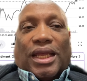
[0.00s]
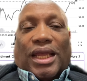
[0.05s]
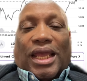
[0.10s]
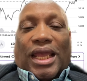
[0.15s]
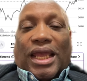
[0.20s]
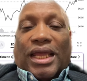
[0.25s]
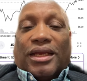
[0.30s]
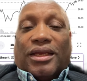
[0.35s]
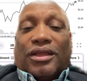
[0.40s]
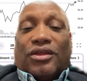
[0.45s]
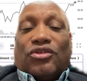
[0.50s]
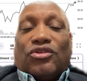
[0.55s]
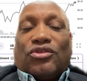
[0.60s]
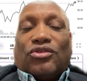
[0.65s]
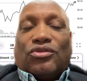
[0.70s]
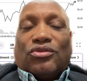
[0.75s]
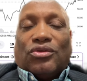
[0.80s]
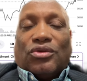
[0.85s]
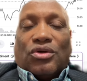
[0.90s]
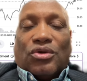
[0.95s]
and they're
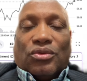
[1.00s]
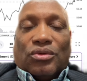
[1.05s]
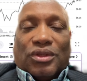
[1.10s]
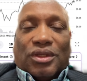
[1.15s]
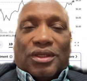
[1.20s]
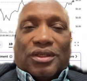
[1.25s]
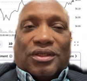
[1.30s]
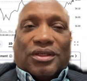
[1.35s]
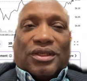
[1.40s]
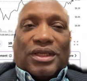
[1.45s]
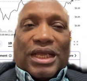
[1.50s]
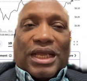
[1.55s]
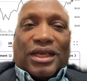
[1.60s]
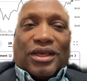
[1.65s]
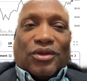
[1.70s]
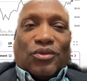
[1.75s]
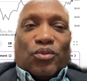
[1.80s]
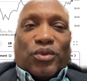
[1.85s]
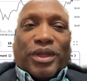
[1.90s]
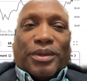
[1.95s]
slowly taking
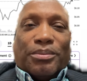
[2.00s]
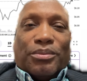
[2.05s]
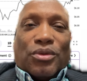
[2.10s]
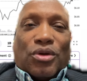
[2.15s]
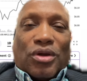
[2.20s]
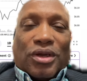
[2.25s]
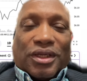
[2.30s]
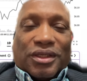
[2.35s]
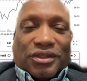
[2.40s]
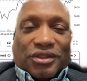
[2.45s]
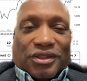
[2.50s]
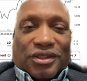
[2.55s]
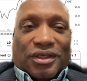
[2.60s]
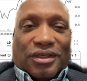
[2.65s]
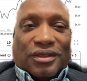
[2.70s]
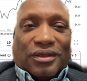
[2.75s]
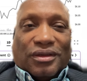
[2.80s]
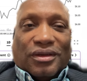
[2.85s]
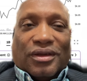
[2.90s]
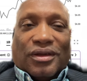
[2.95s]
away market
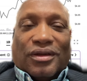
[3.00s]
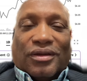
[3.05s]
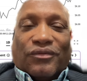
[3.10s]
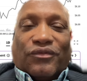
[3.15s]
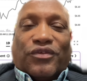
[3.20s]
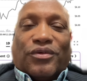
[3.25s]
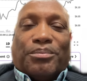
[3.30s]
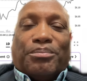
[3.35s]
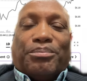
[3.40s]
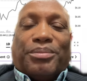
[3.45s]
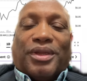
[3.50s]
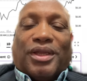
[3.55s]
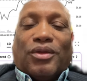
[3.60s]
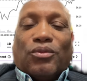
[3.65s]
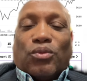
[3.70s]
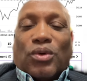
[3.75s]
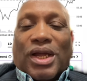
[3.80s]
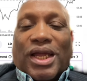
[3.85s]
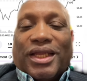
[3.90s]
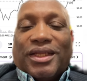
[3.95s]
share from
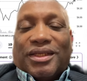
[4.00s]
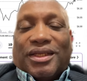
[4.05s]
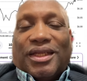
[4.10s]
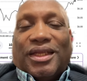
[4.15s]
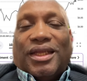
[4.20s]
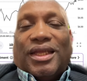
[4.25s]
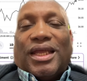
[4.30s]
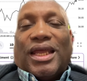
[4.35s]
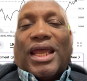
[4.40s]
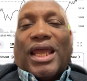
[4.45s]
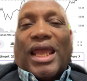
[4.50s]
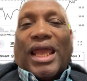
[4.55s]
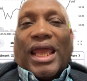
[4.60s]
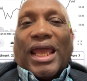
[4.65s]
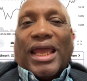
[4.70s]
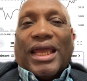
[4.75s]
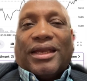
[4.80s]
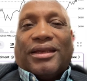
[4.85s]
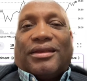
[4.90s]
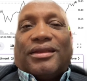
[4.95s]
BYD
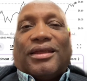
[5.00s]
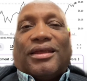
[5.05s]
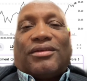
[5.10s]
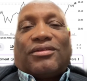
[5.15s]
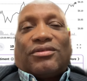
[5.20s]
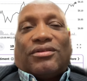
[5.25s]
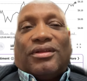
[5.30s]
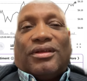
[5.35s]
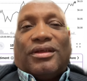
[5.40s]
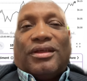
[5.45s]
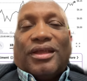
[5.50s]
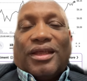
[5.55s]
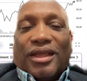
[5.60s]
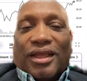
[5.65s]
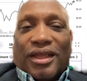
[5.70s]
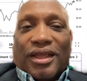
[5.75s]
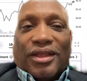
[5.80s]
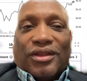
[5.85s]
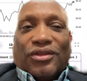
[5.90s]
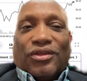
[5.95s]
and Tesla in